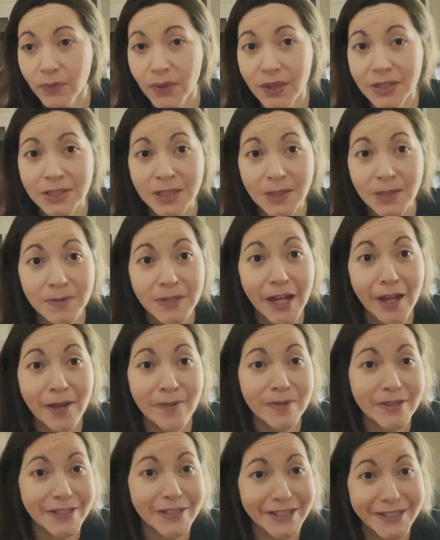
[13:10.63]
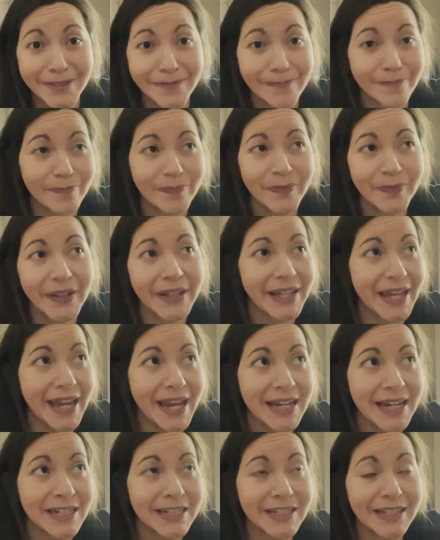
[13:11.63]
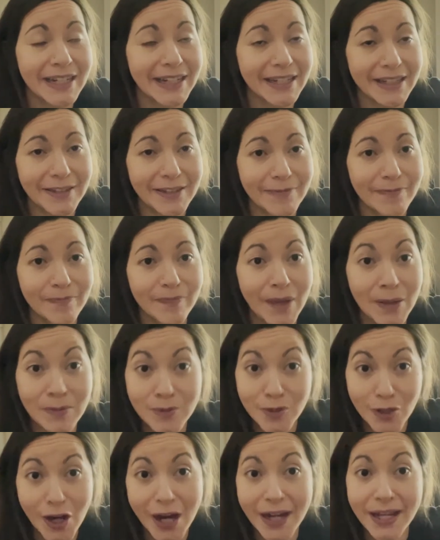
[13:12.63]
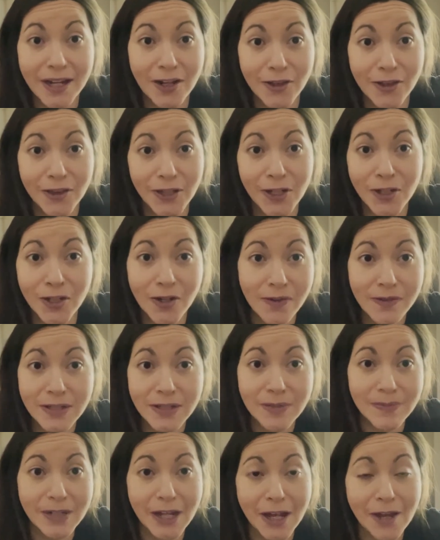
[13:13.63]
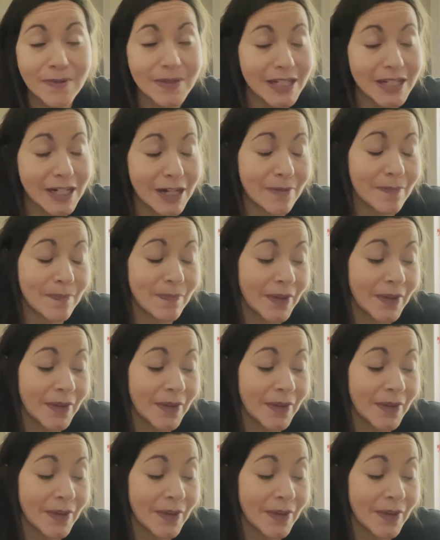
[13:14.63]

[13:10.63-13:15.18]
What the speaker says: Sometimes, I'm sure I get on their nerves sometimes, and